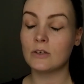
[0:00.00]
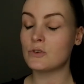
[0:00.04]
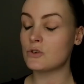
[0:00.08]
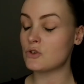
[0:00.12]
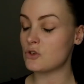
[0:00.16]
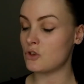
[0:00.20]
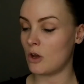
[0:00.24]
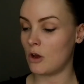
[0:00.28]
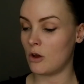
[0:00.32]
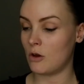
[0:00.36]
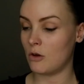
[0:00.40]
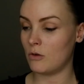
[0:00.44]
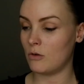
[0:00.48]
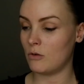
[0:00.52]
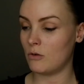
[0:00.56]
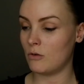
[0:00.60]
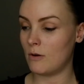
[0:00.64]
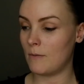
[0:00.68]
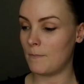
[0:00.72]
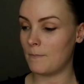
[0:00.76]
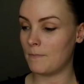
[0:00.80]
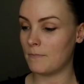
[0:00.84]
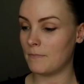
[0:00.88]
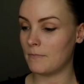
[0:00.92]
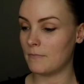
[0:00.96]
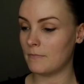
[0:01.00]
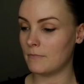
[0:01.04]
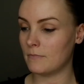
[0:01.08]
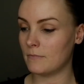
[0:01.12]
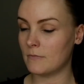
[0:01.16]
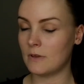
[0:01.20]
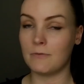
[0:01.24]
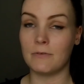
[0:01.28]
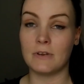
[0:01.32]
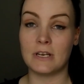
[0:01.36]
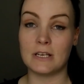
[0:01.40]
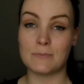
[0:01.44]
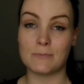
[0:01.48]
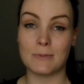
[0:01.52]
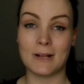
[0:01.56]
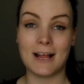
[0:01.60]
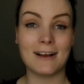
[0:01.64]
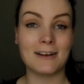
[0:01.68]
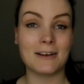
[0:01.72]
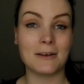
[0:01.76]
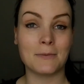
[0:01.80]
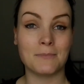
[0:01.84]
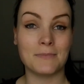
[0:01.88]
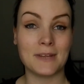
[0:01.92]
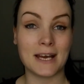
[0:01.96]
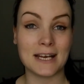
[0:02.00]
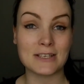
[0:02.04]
So if it is black,